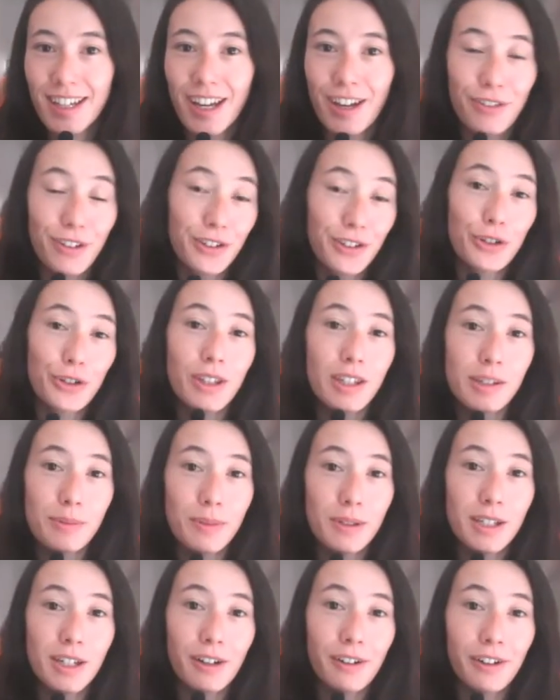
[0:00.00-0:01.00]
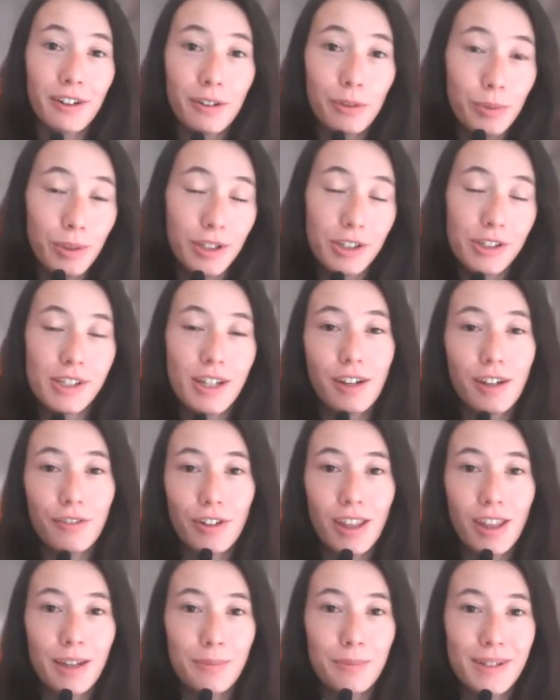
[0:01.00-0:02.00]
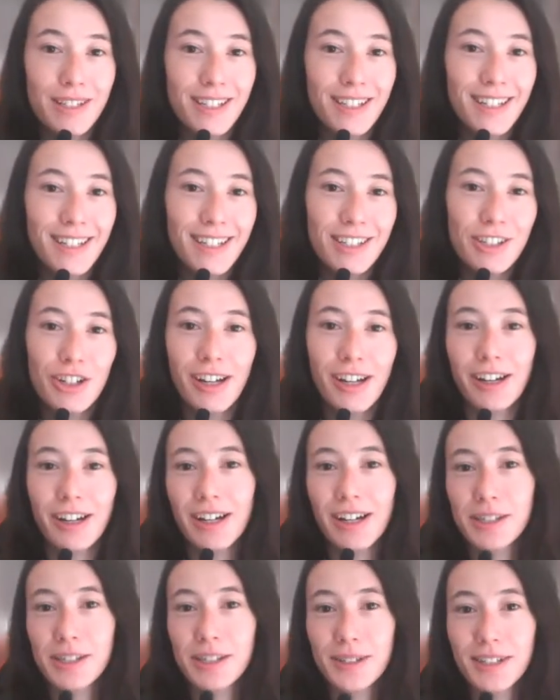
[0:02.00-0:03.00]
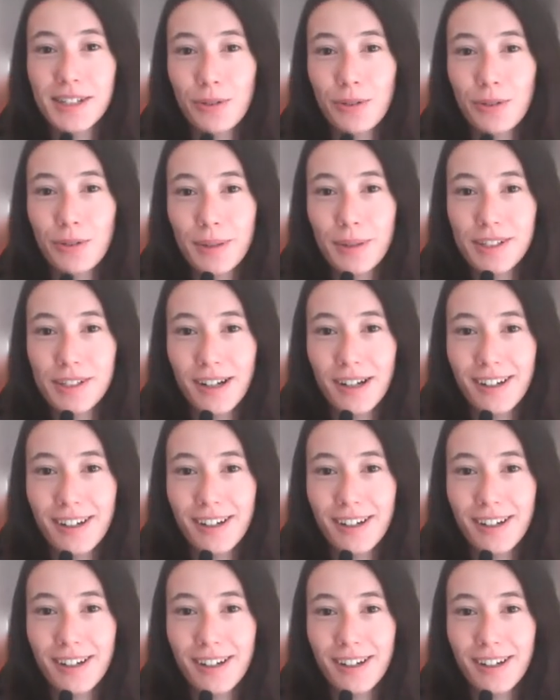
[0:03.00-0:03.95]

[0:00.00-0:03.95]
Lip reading: If you enjoy this material when you're studying for the NPTE, check out sptwithme.com.